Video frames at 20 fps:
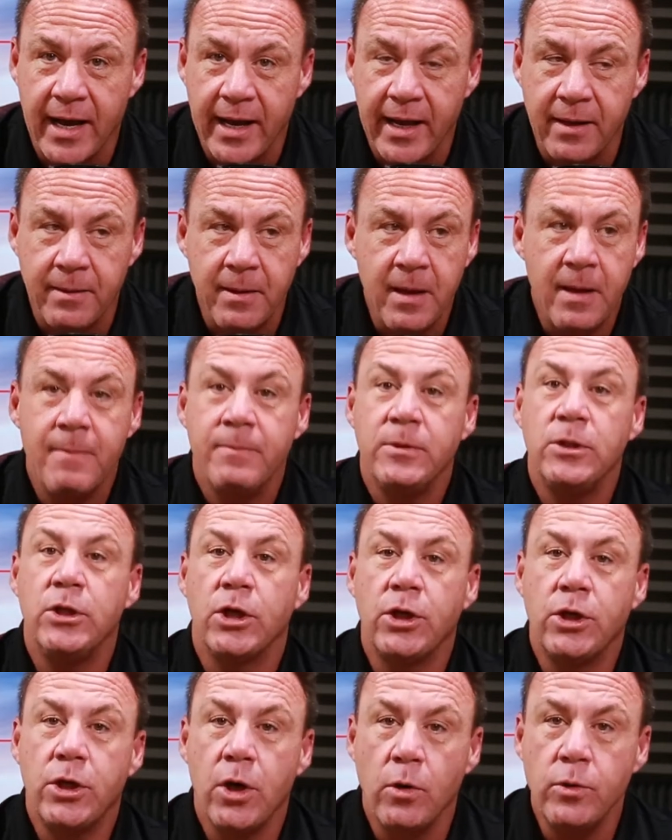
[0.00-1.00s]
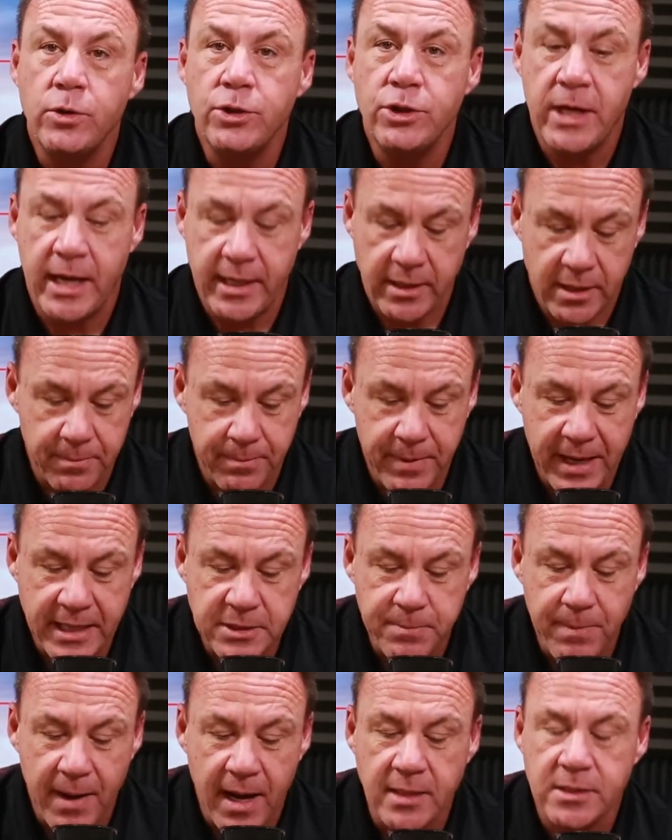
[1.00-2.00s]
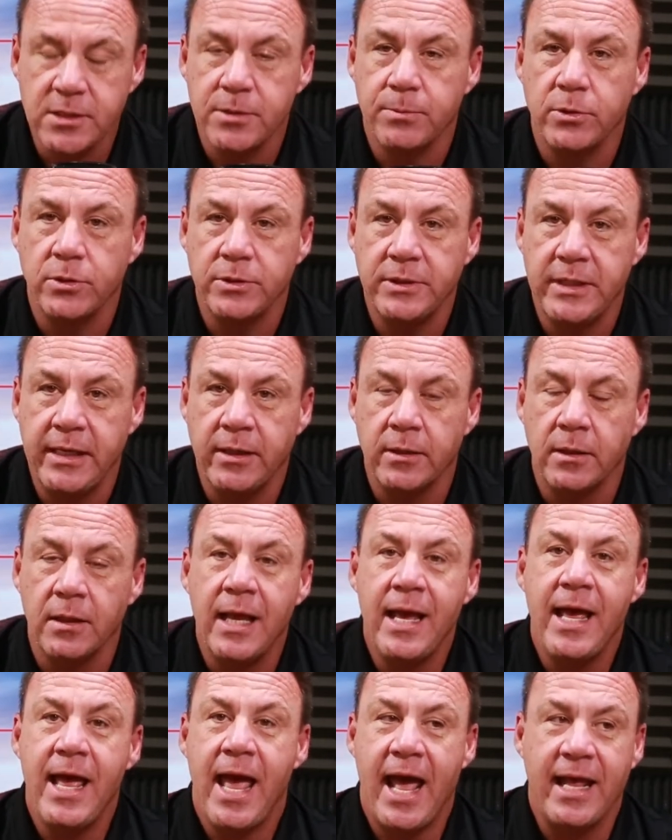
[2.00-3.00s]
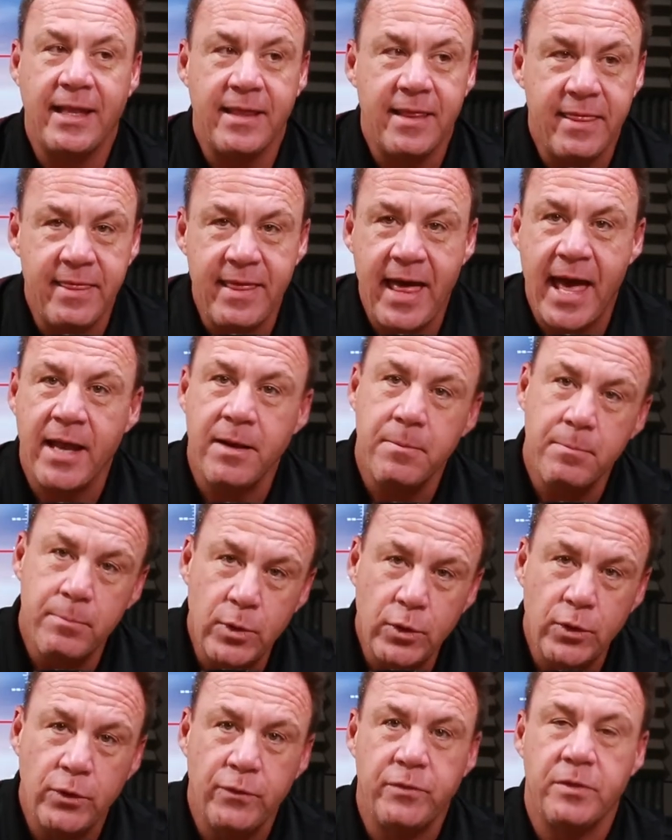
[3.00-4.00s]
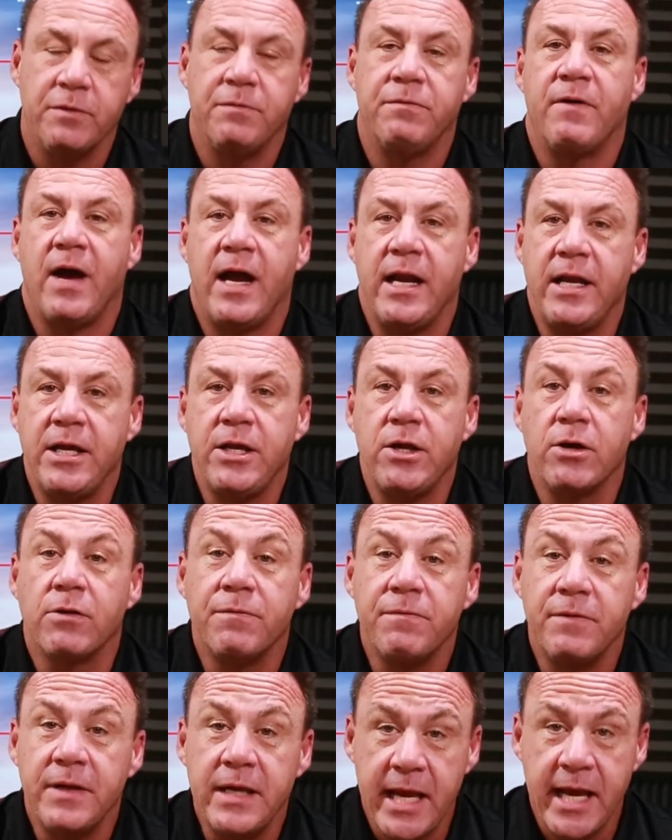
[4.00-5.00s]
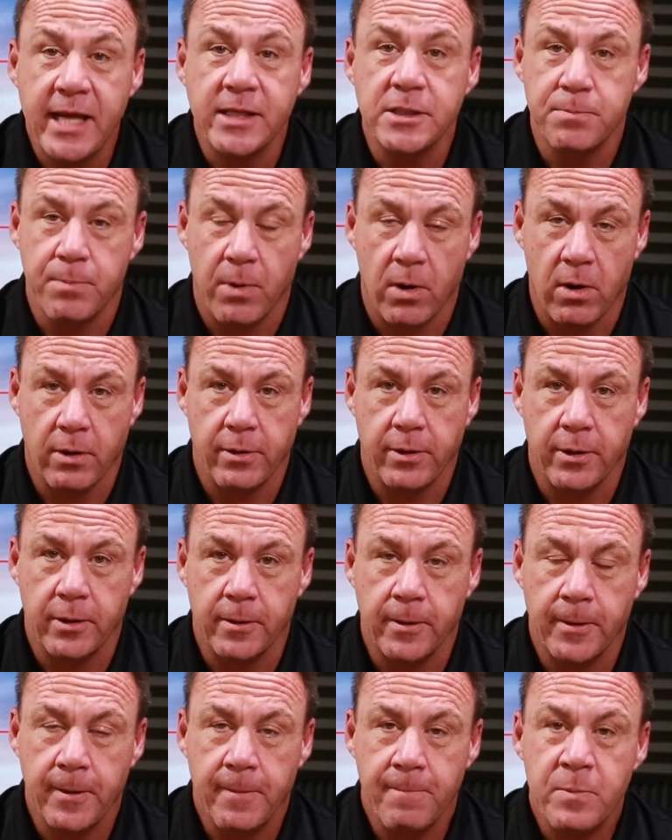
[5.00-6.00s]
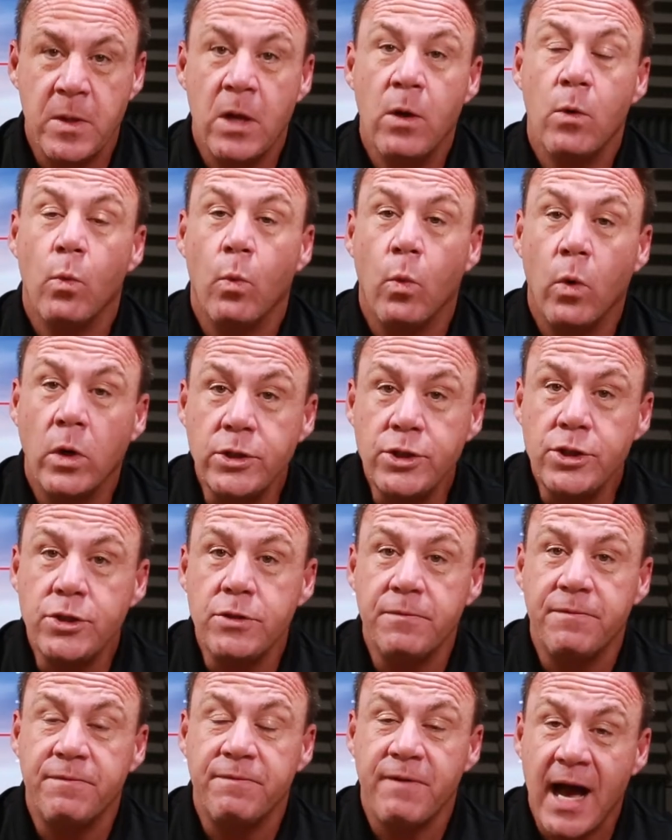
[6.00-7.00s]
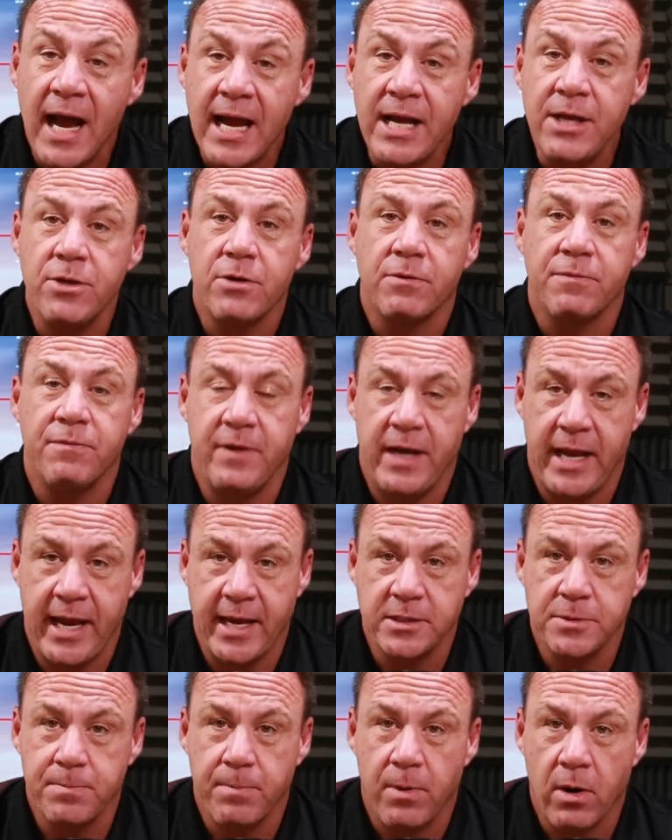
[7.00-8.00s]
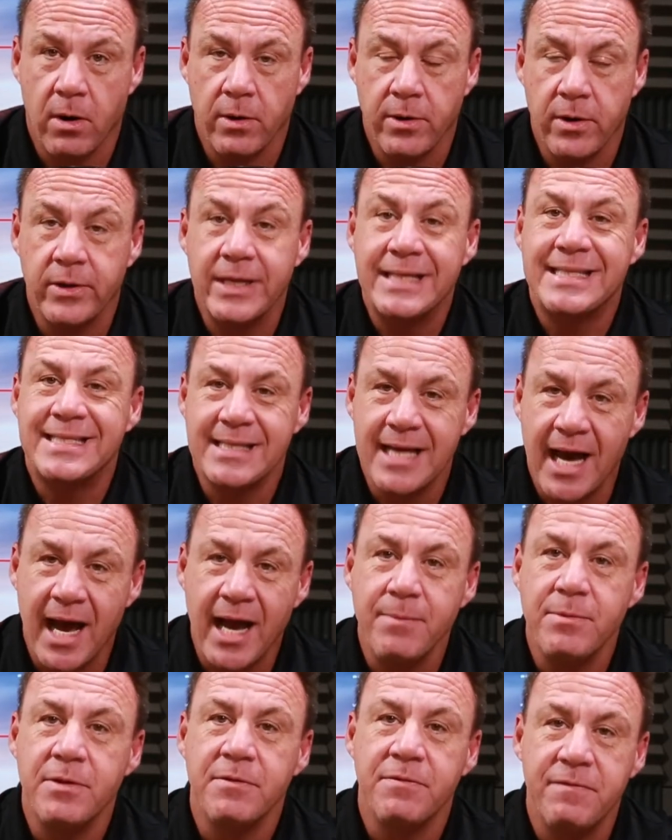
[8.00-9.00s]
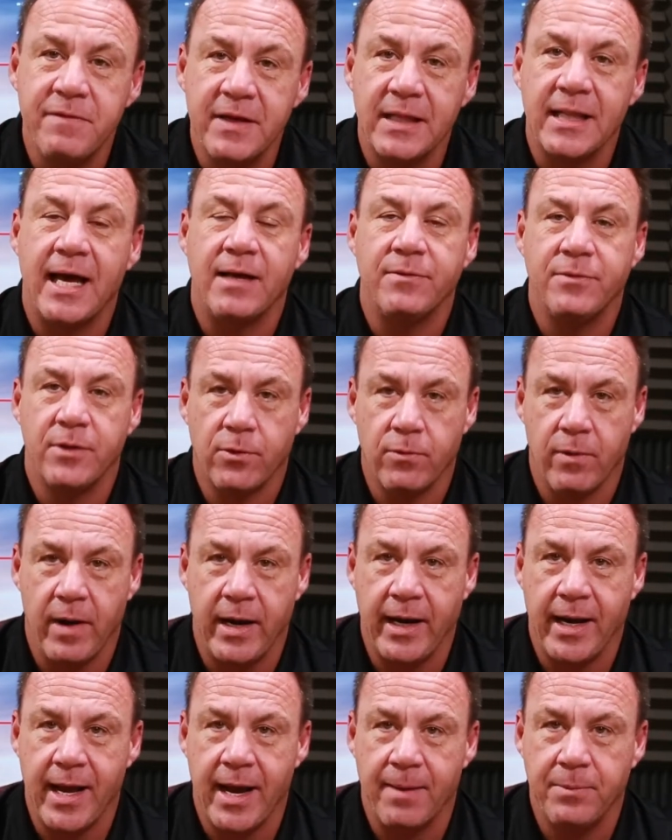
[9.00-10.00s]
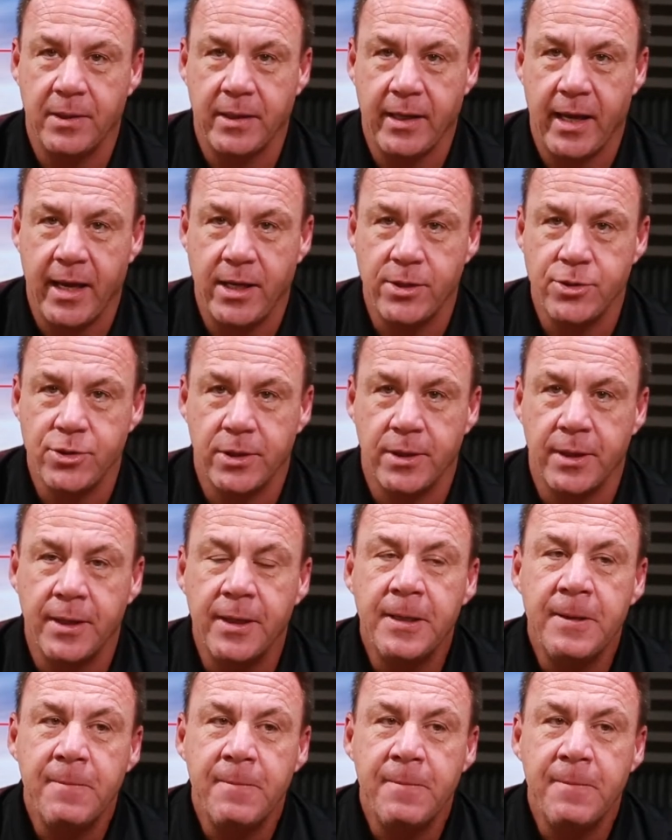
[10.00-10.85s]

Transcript: it, negotiate the best possible deal, and then move to finding your finance partner. Once you find your finance partner, it's time to fill out the credit application.